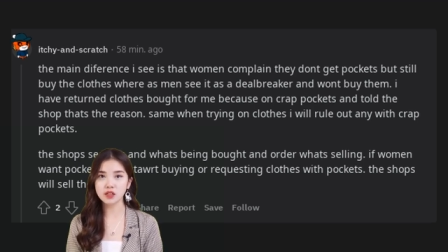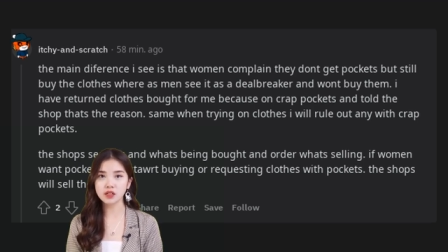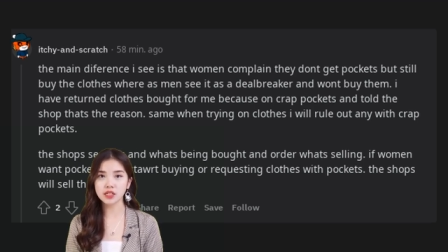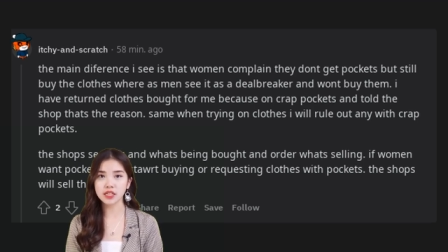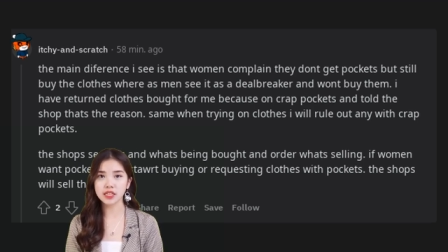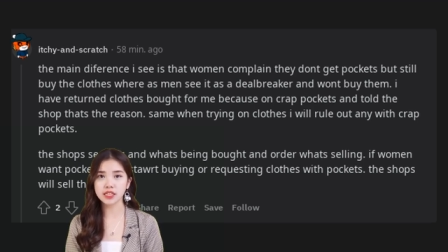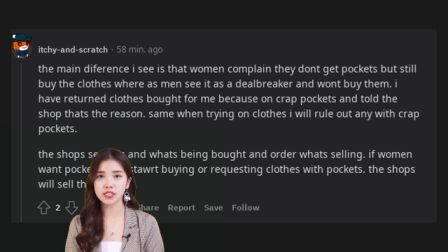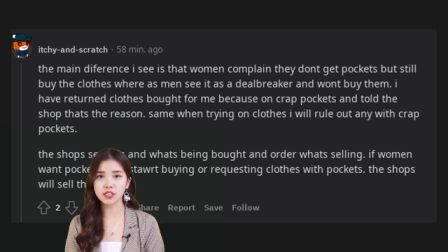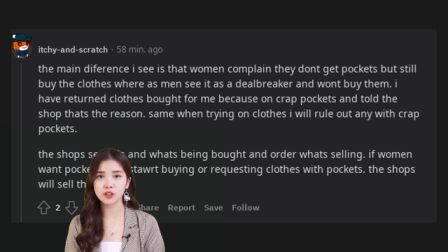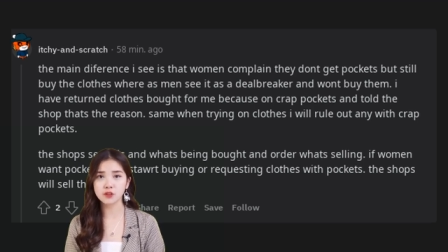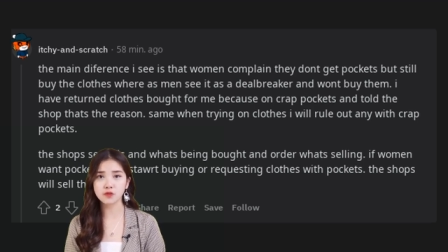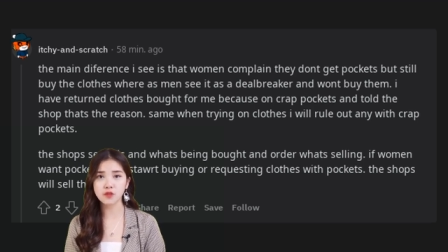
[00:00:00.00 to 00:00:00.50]

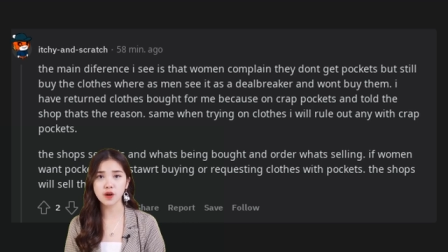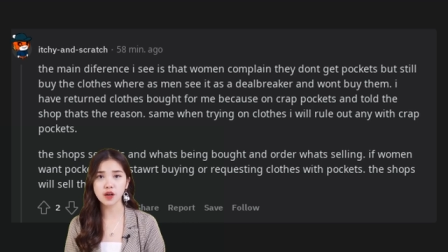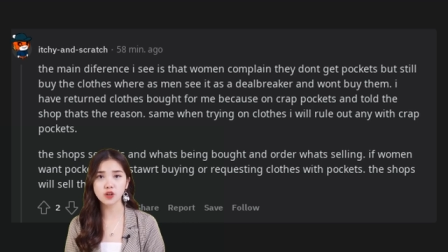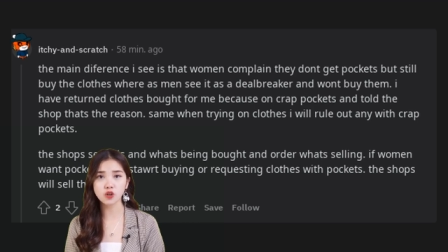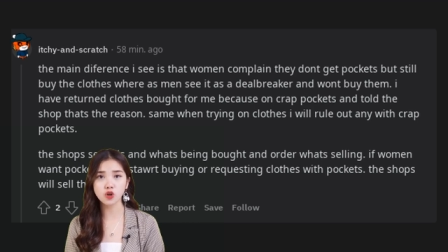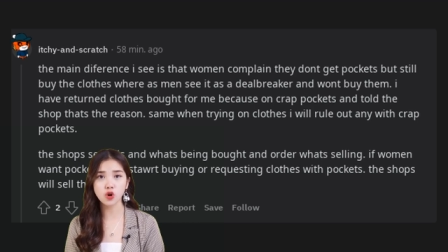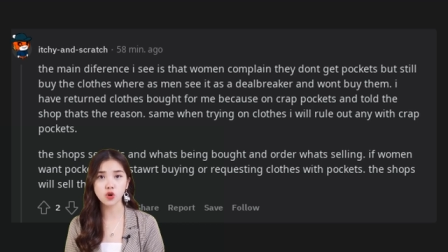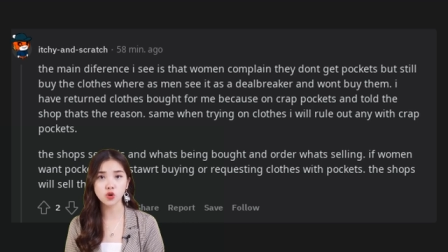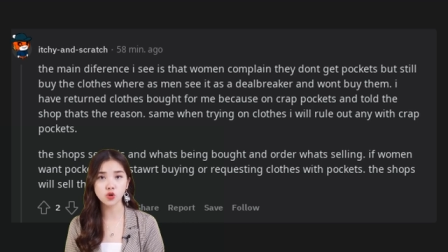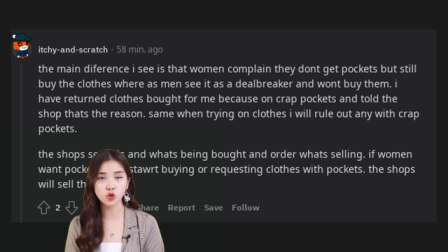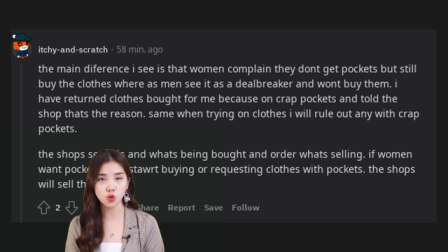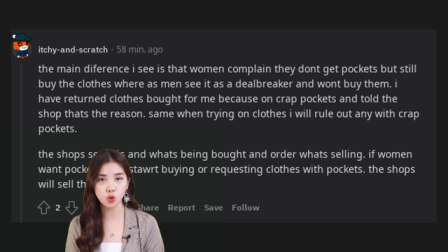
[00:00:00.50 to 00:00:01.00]
buying or
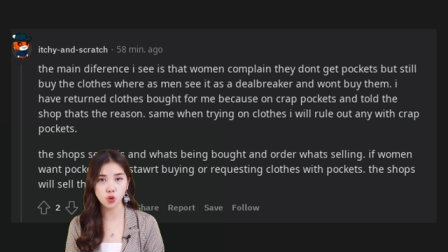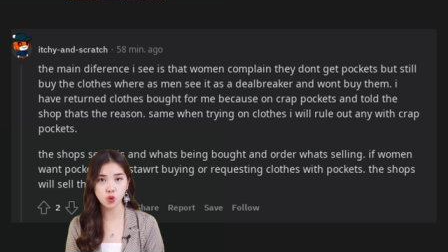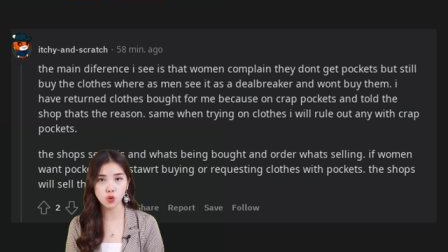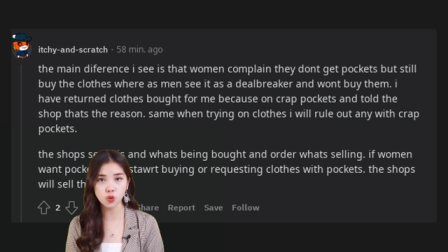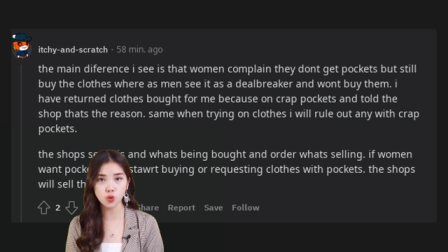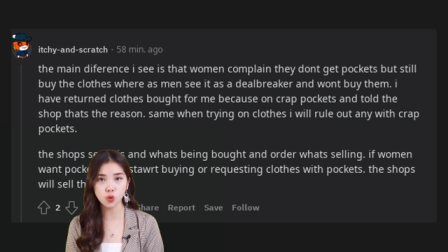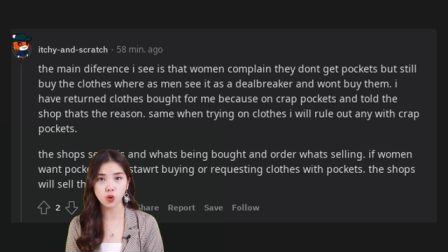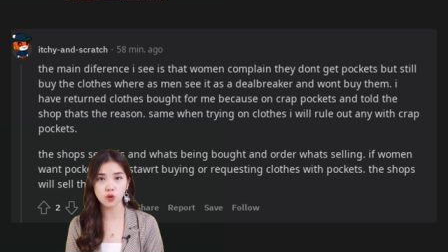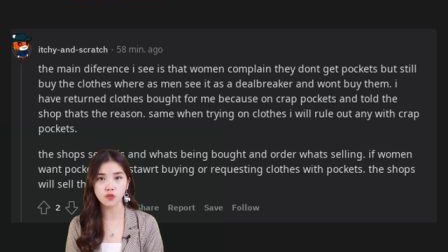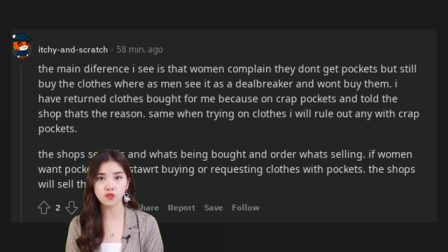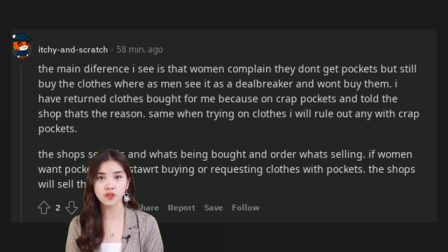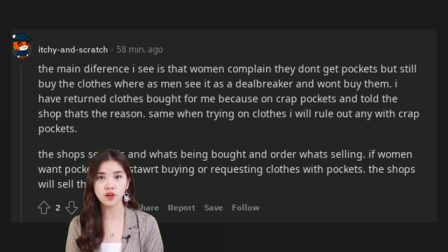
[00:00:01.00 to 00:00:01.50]

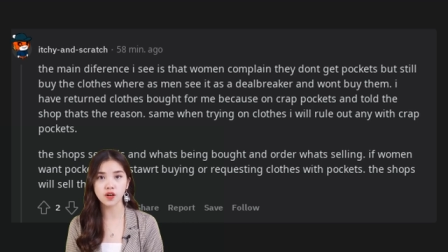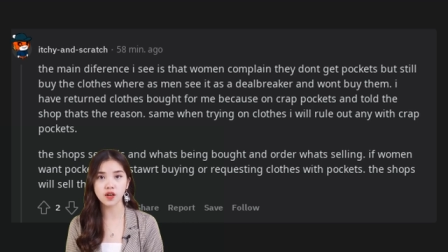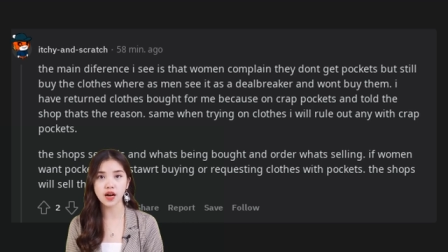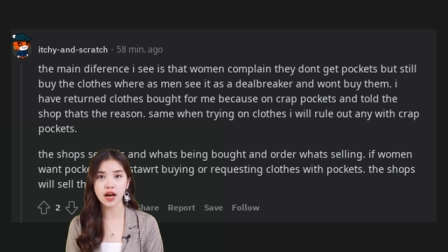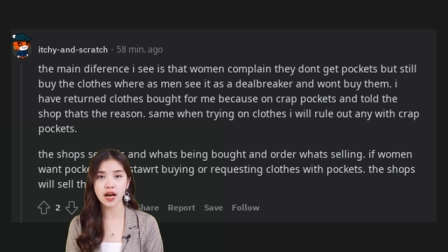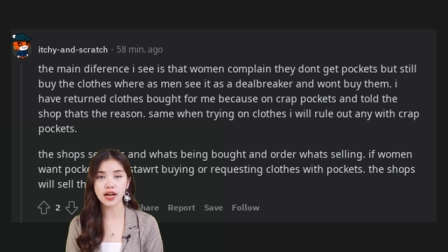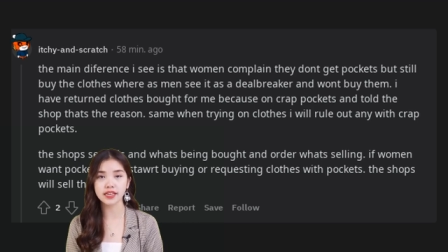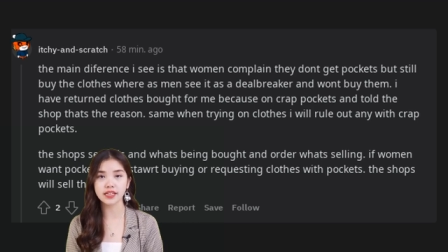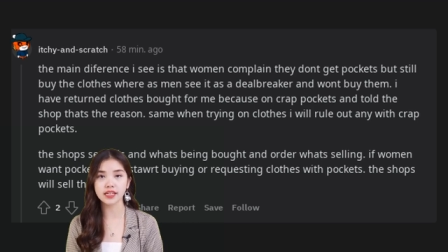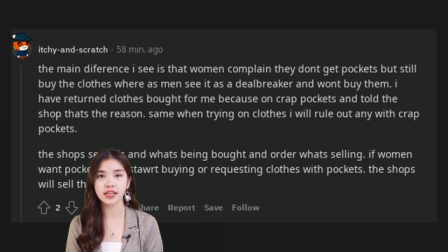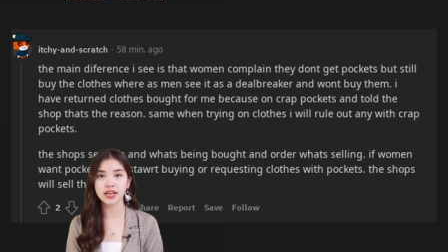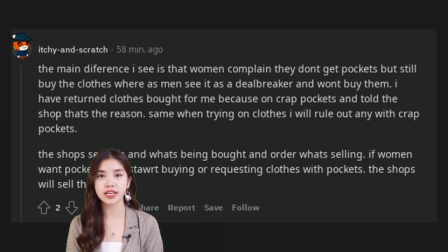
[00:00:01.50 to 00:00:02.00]
requesting clothes
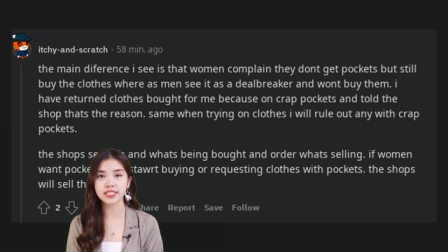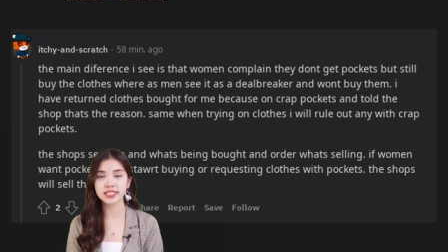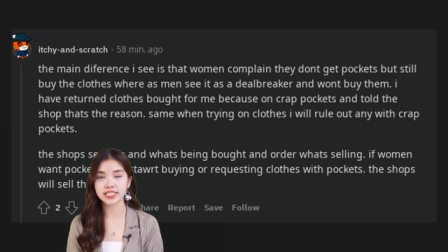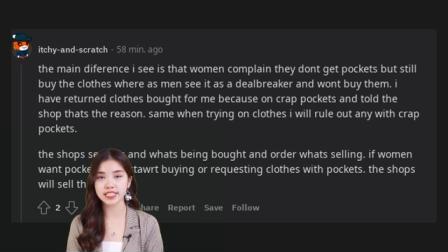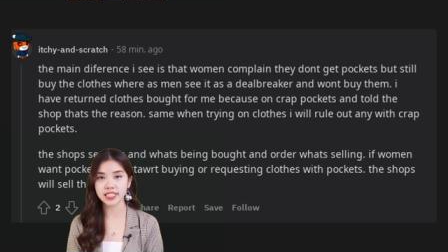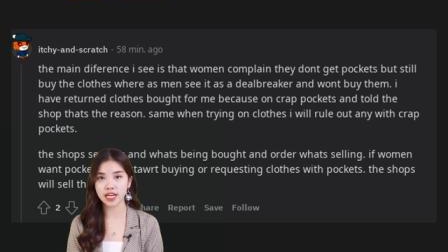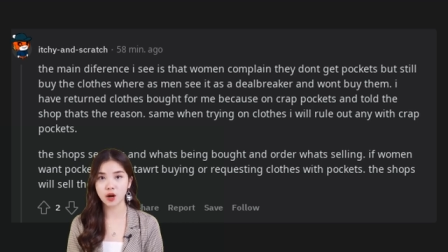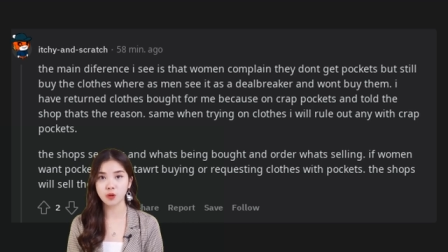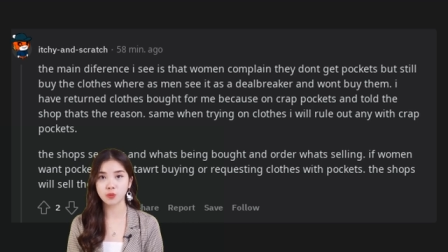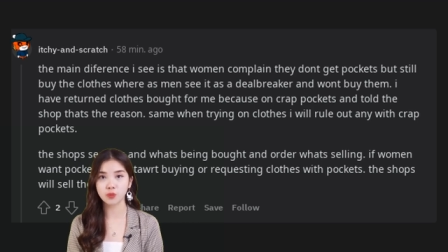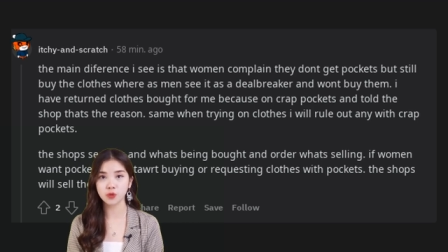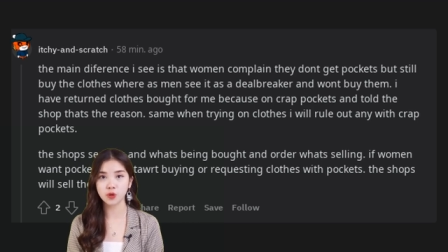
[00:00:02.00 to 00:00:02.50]
with
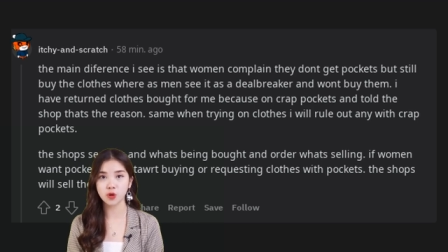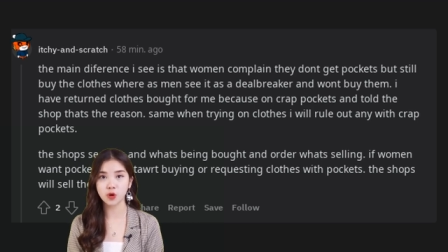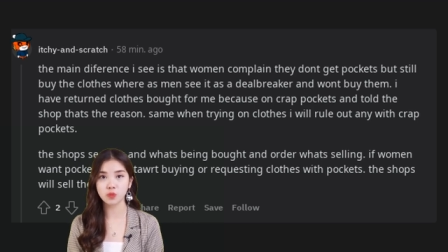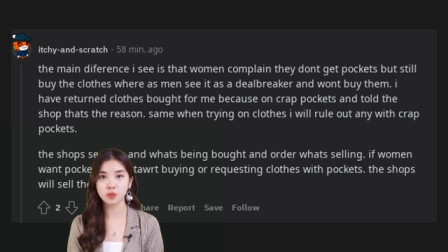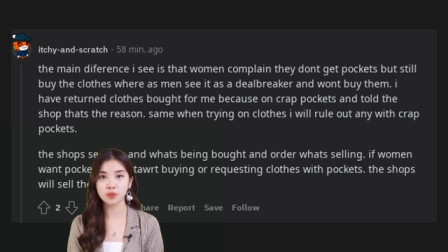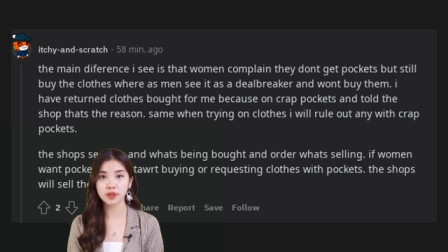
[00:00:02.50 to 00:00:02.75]
pockets.